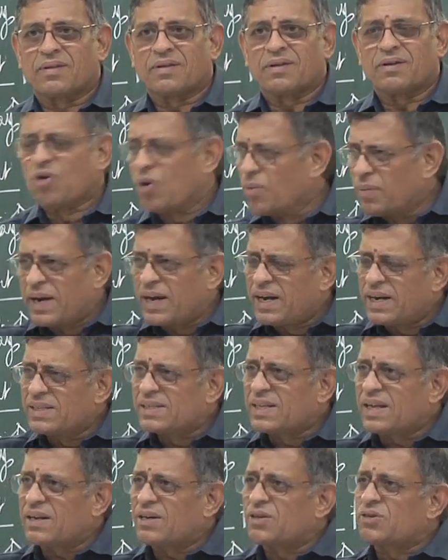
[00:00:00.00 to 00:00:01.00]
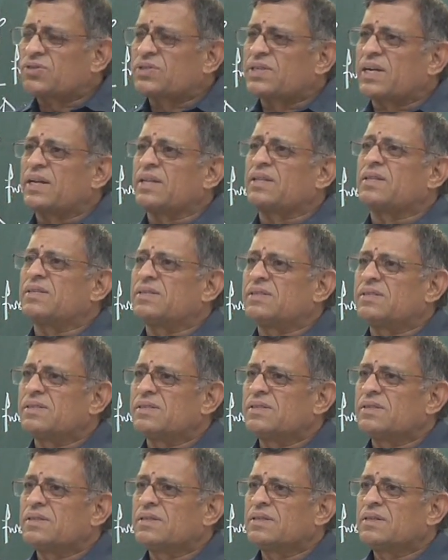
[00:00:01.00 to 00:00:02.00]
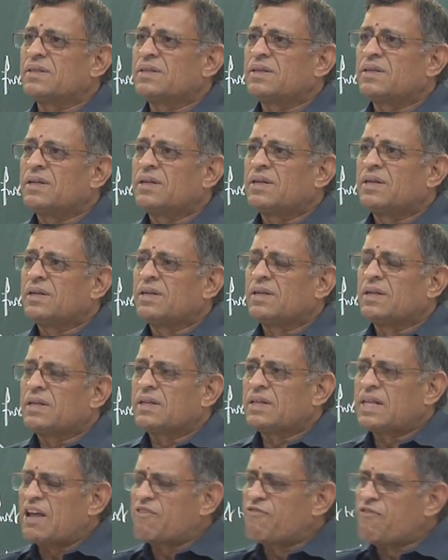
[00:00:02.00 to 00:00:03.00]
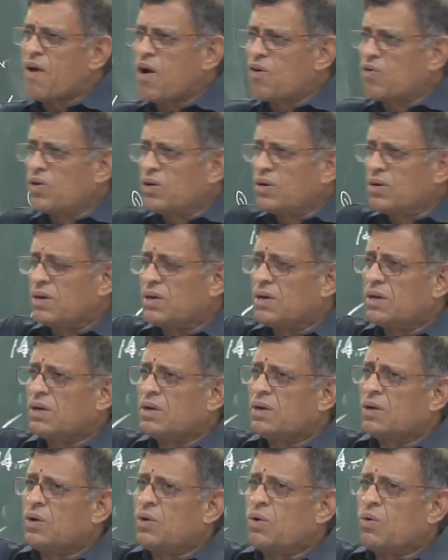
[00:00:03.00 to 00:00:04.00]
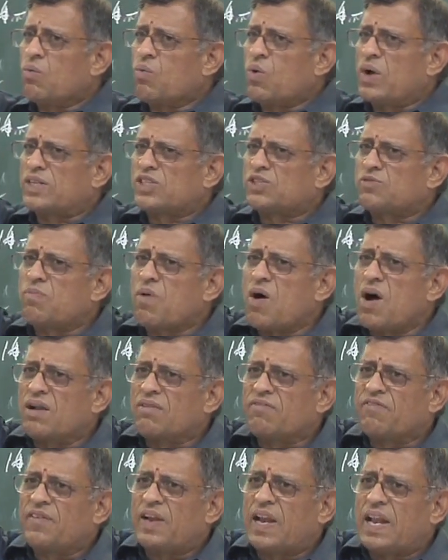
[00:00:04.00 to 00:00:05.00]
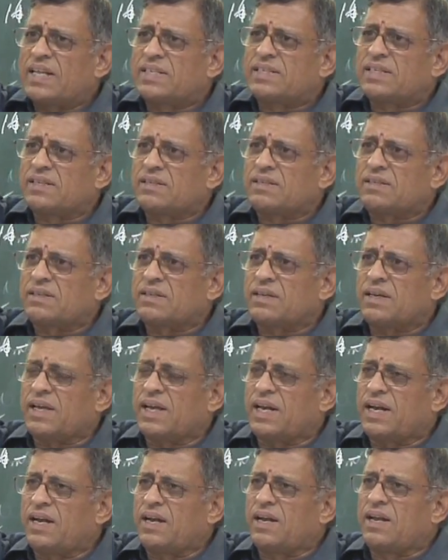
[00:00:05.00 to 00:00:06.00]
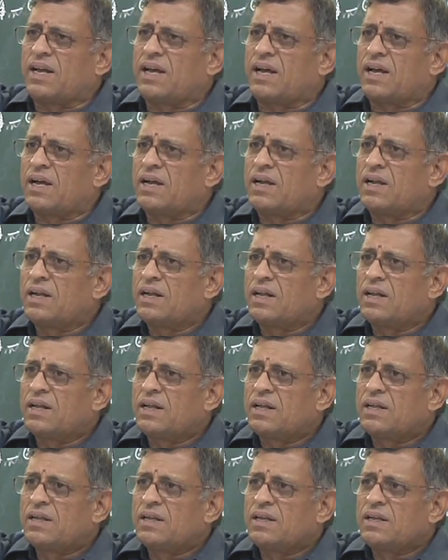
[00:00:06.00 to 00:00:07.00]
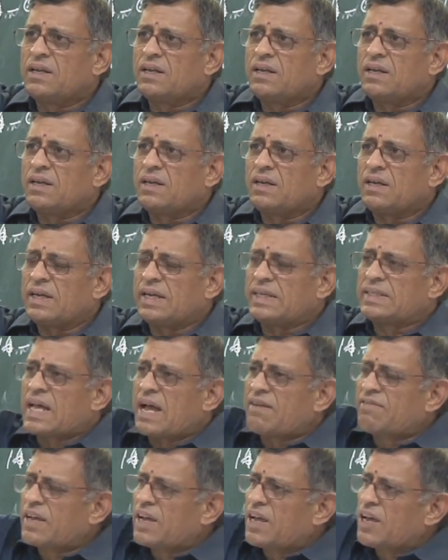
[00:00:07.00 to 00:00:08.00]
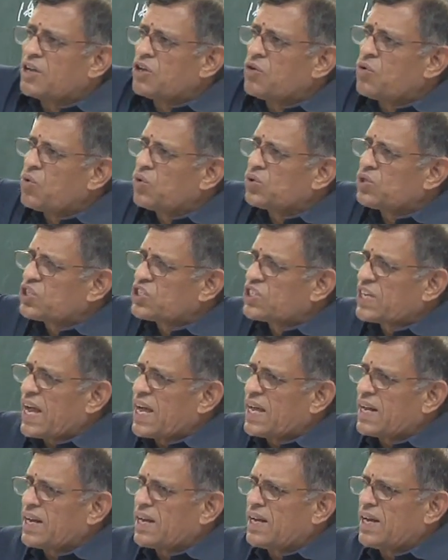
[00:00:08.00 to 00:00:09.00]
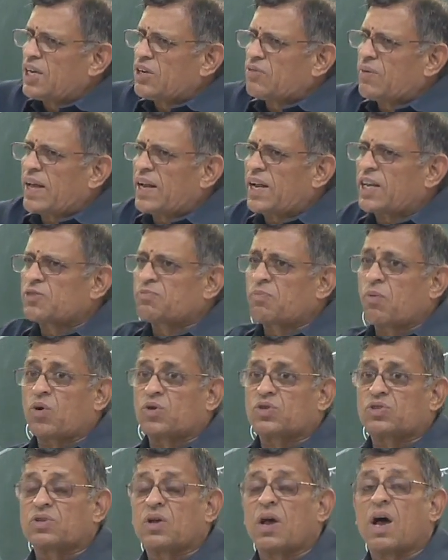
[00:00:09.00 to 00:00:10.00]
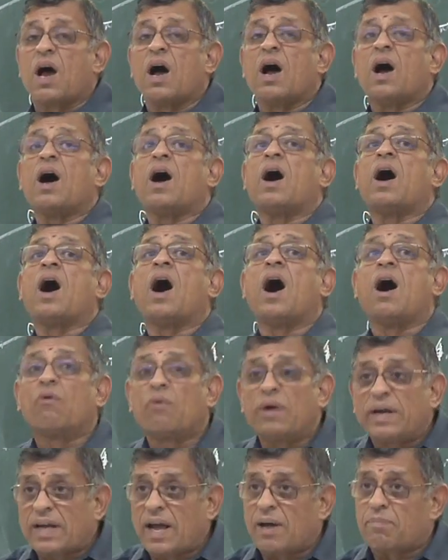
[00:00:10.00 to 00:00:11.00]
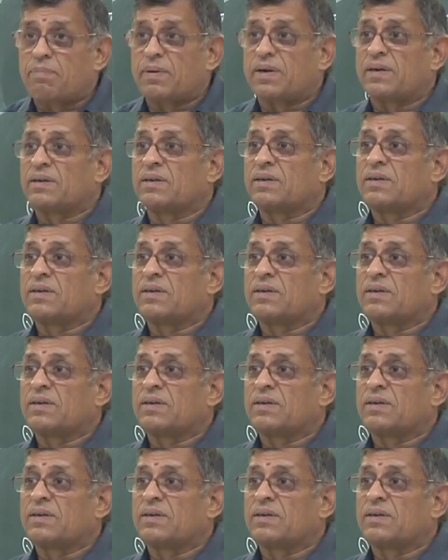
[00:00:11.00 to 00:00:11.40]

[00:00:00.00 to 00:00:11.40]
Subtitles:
Nobody decided to study this. They found one small village in India is having a huge share in knitwear exports. How it happened?